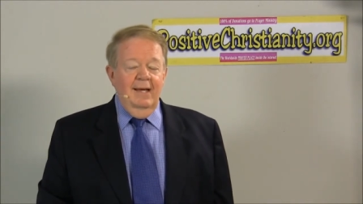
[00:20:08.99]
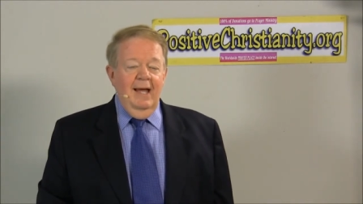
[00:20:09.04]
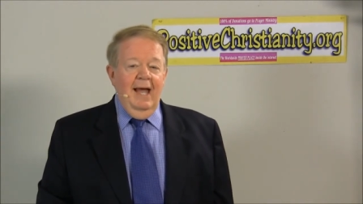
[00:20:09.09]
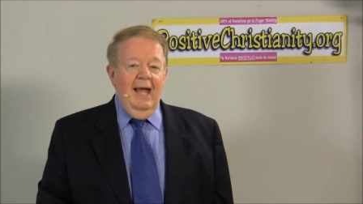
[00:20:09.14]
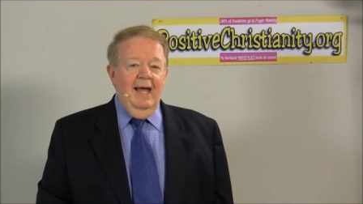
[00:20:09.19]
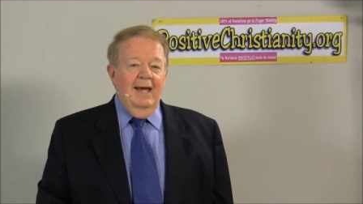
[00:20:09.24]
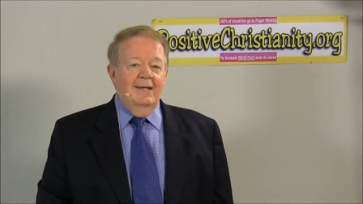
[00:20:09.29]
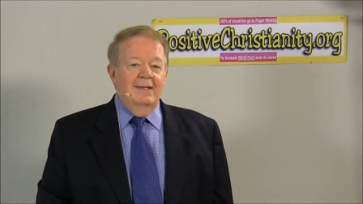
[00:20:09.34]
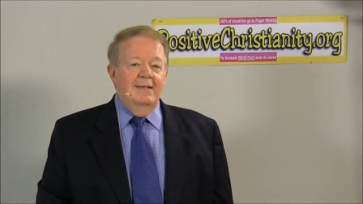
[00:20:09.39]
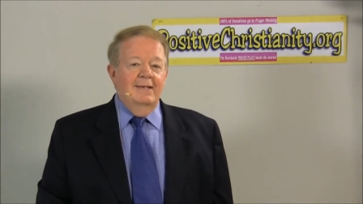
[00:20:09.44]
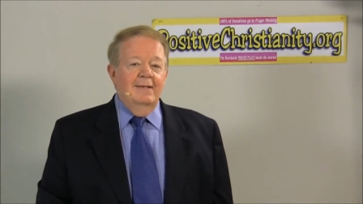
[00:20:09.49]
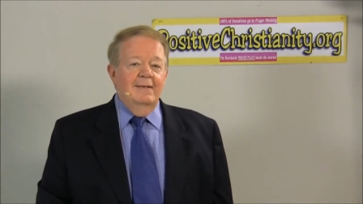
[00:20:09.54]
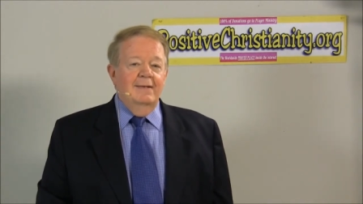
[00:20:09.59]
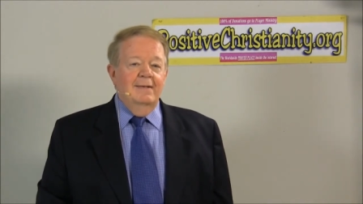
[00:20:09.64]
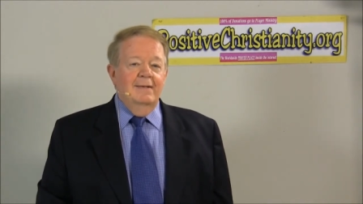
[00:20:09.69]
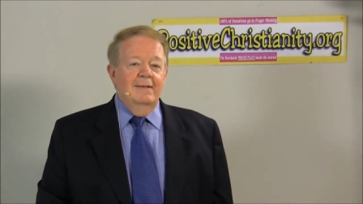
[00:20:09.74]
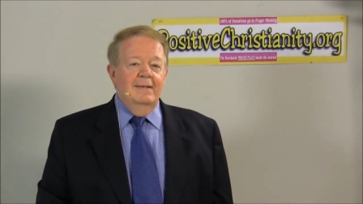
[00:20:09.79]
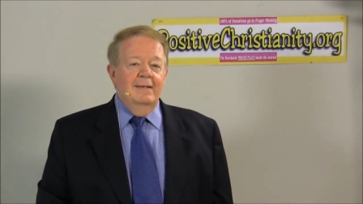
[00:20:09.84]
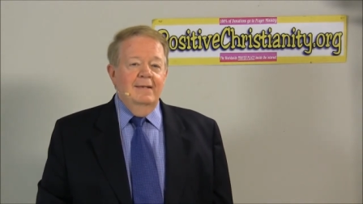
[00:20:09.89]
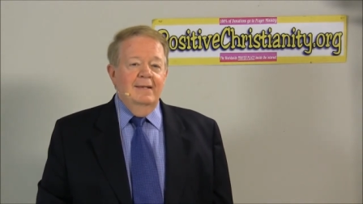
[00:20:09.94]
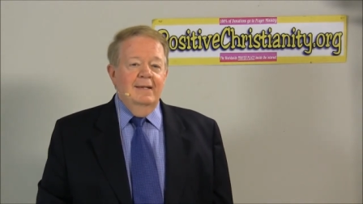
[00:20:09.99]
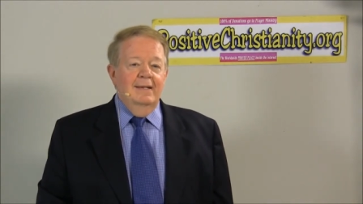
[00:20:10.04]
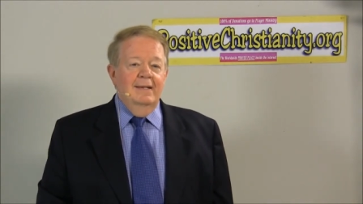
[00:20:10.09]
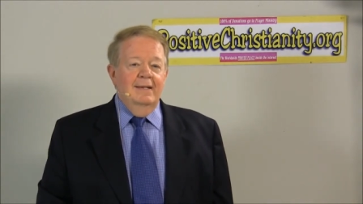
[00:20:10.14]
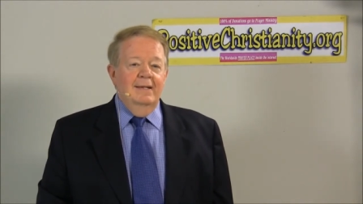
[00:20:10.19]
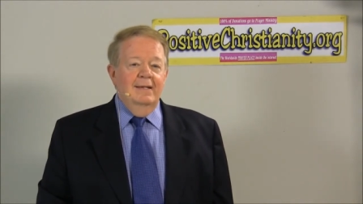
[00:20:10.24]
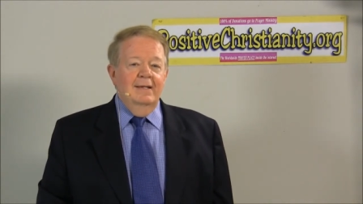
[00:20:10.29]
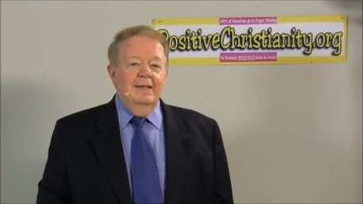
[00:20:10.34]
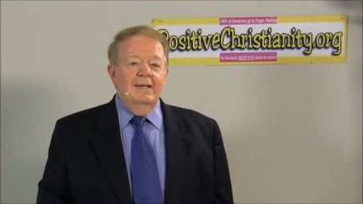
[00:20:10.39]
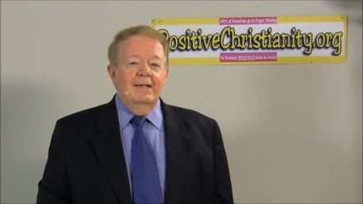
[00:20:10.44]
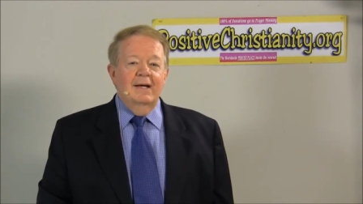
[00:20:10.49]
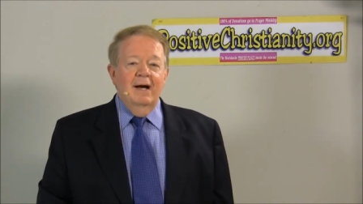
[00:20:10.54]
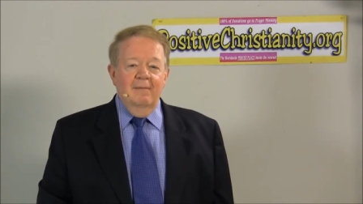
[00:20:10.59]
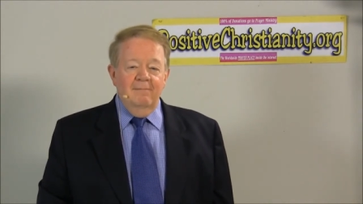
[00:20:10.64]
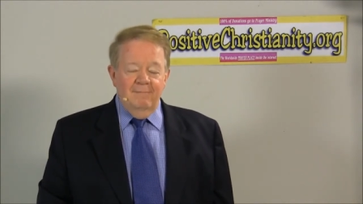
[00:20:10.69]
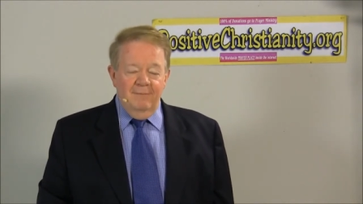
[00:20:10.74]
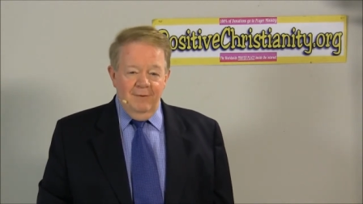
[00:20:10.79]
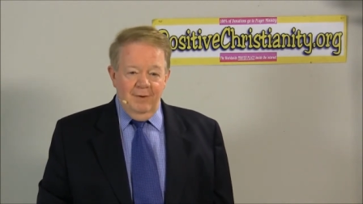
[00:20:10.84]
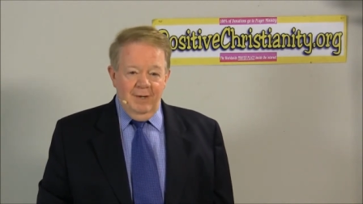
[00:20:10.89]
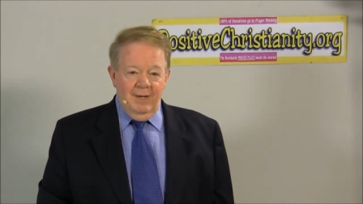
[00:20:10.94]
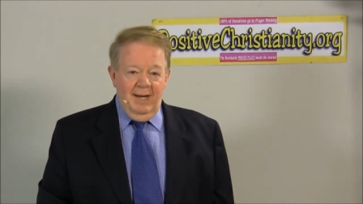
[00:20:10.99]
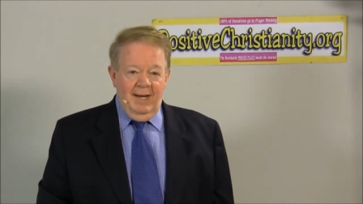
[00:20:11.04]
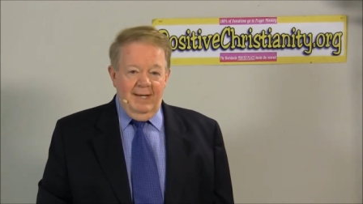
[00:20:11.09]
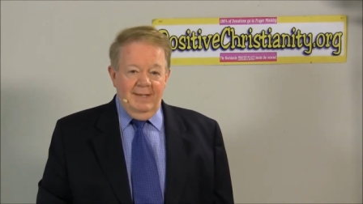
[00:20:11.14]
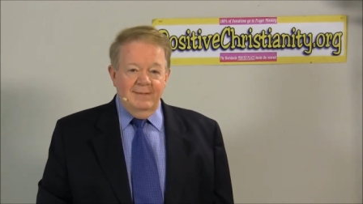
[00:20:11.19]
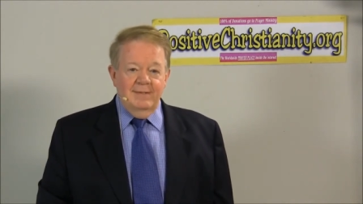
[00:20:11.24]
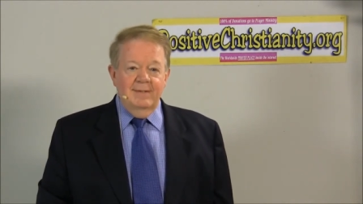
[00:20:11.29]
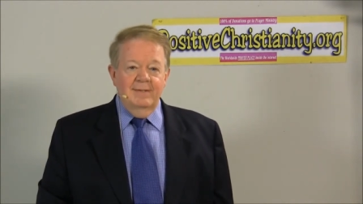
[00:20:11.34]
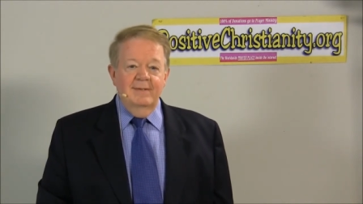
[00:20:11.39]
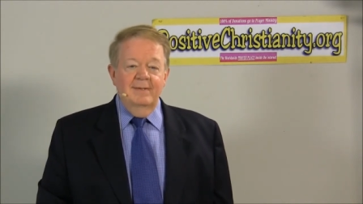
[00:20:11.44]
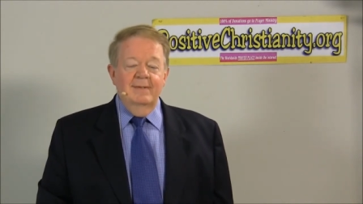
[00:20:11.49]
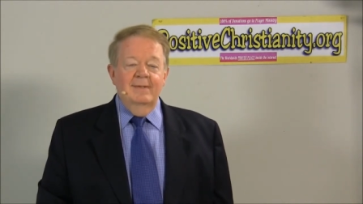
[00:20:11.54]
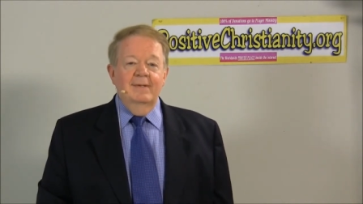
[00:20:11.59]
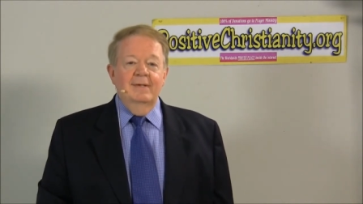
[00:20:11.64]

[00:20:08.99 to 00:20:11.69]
and comfort us.